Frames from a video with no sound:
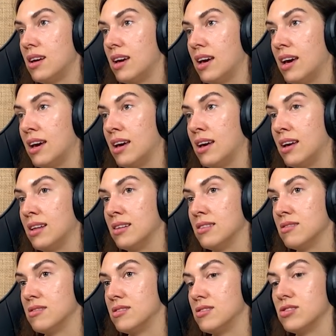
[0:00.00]
and
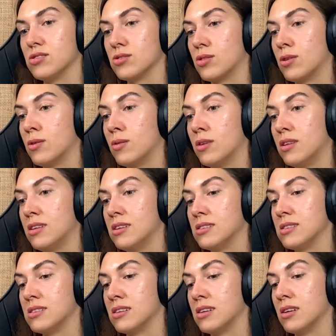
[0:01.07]
just go on
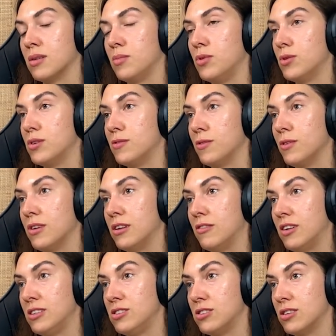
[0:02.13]
this uh, beautiful
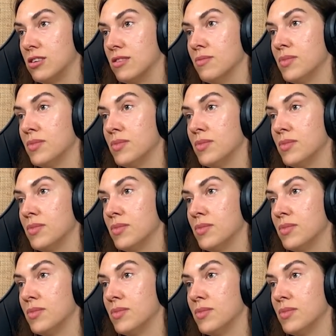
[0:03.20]
adventure.